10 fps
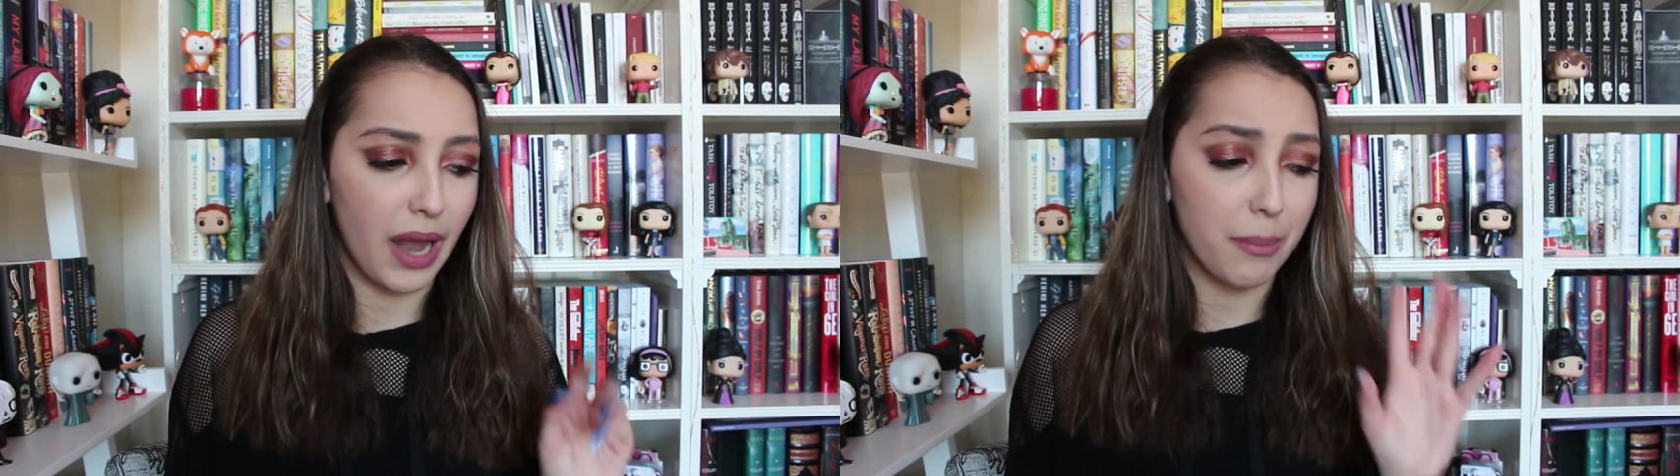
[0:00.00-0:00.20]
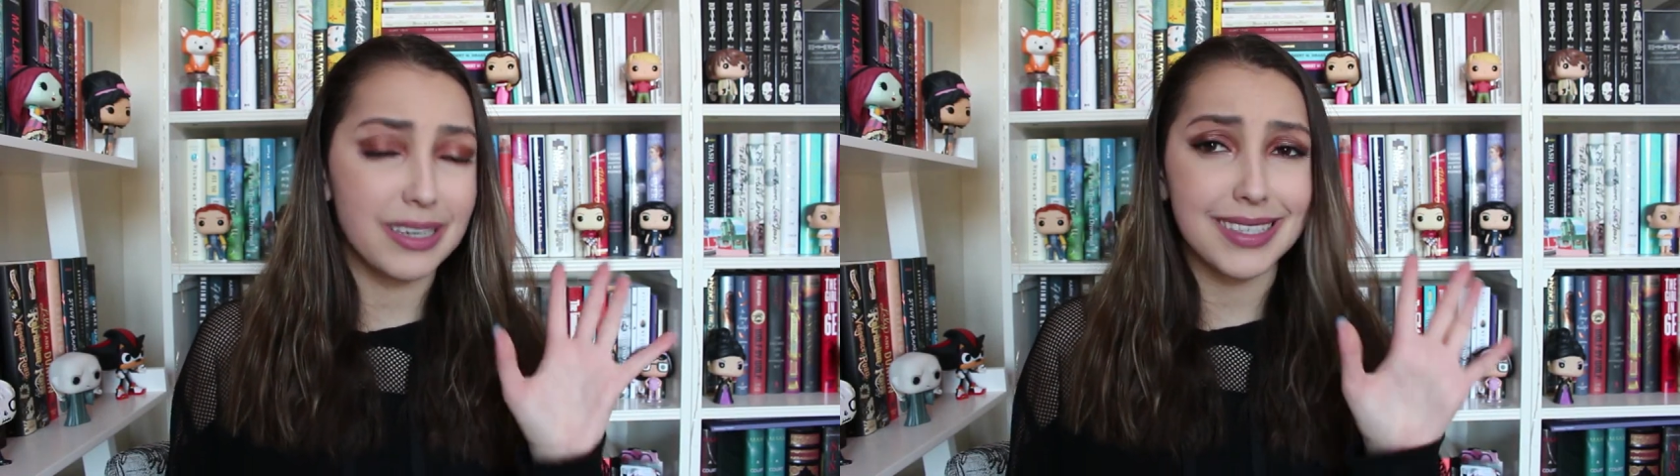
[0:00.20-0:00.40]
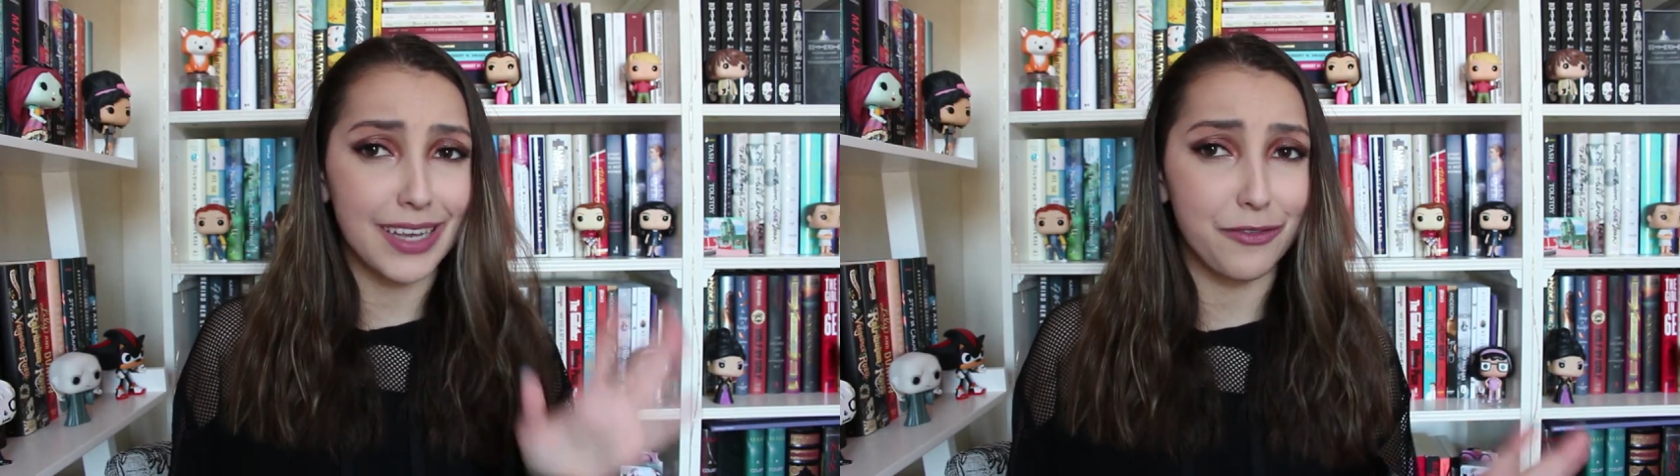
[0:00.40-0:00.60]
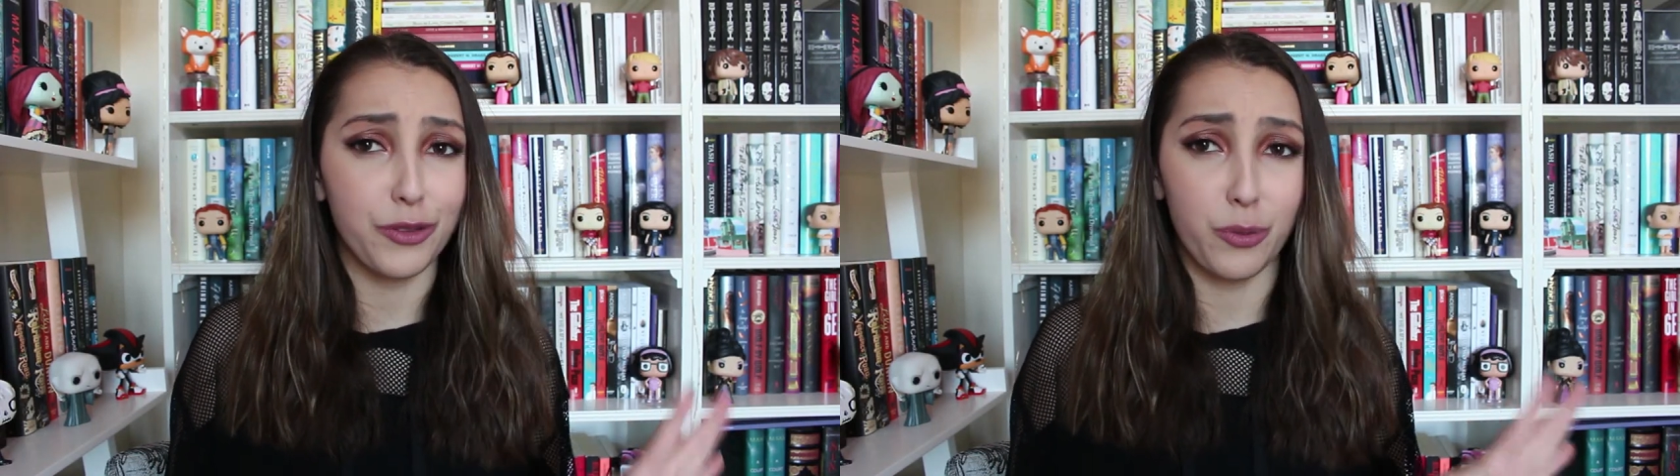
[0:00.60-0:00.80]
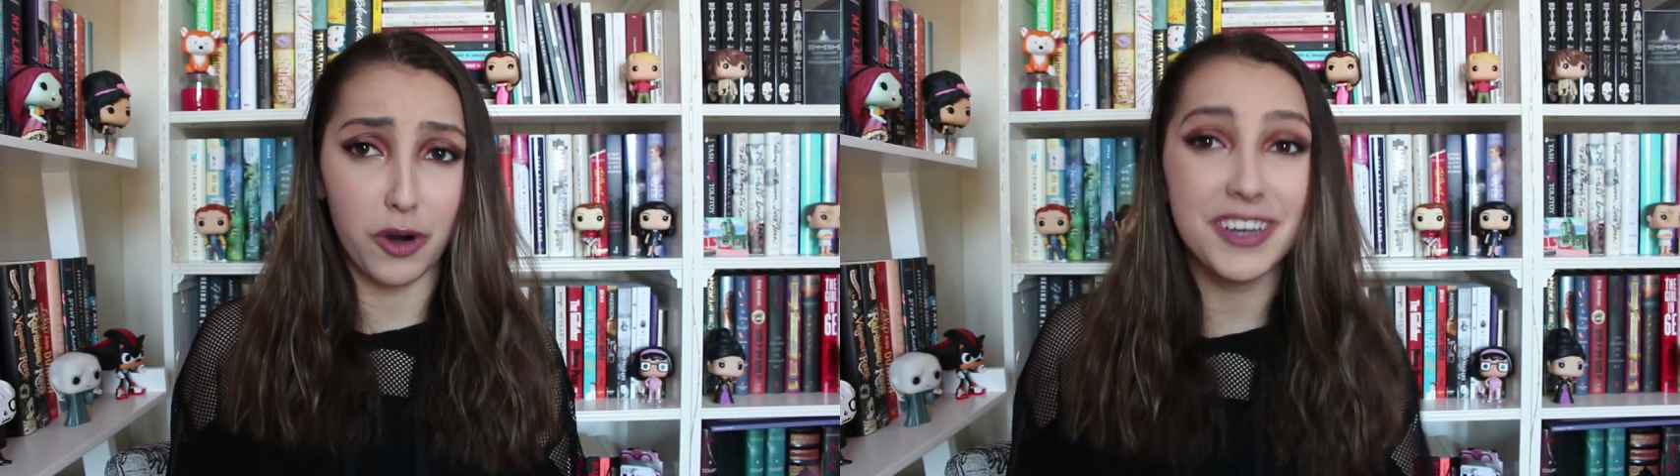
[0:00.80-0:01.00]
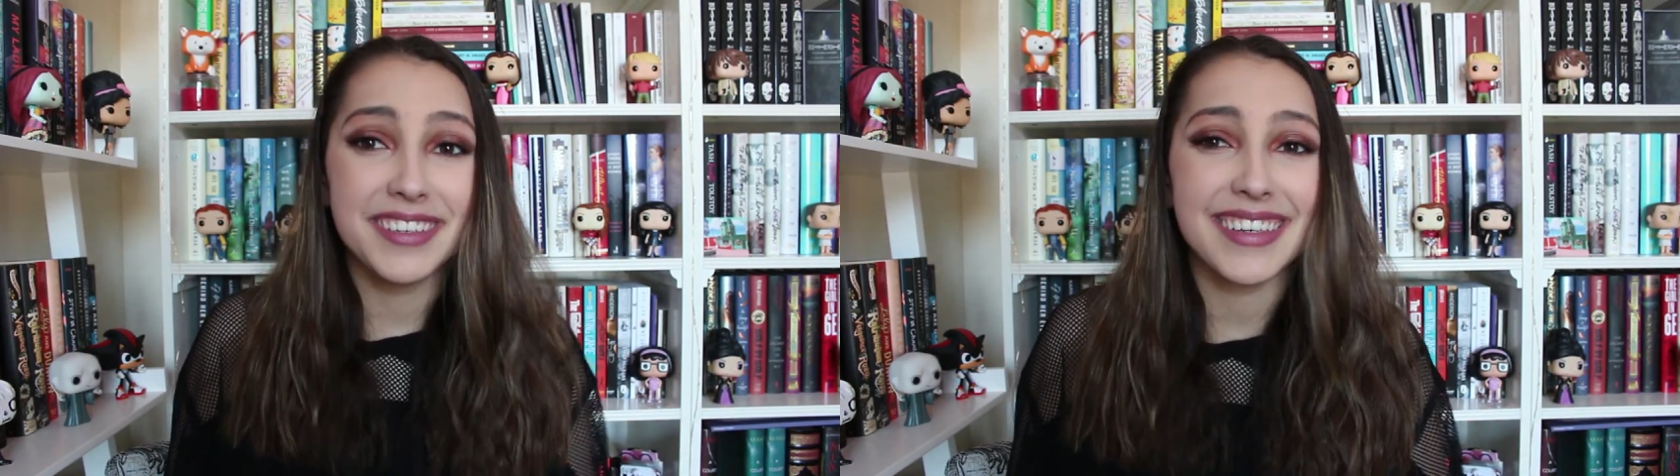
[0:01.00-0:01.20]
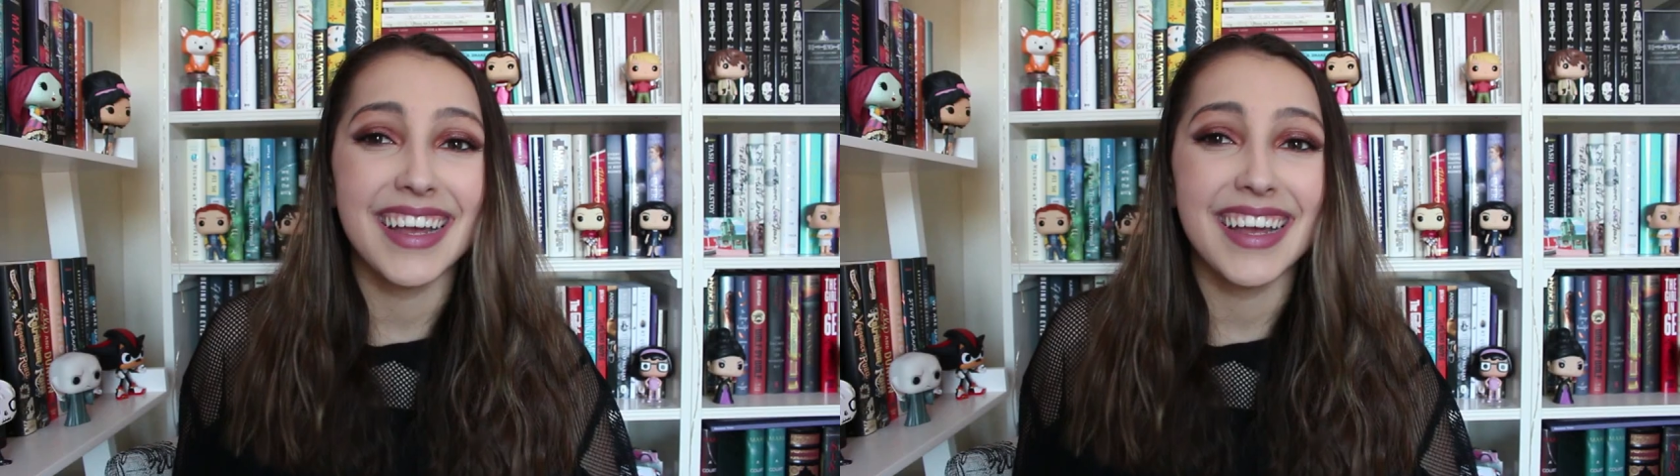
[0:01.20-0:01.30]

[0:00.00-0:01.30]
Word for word: but I'm going to say for the worst.